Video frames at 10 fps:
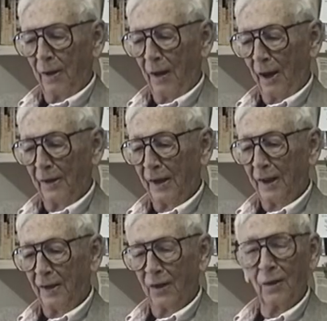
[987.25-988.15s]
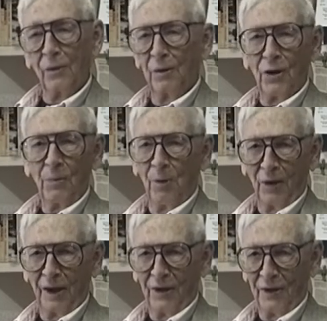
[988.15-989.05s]
I think he thought we were
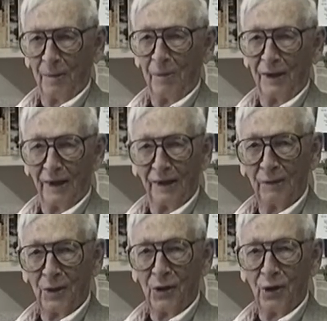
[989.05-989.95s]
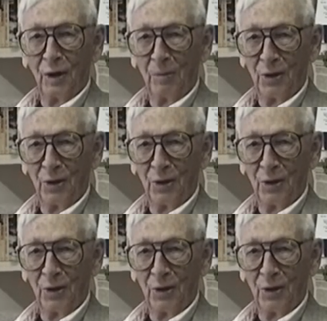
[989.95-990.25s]
smoking something that we shouldn't have been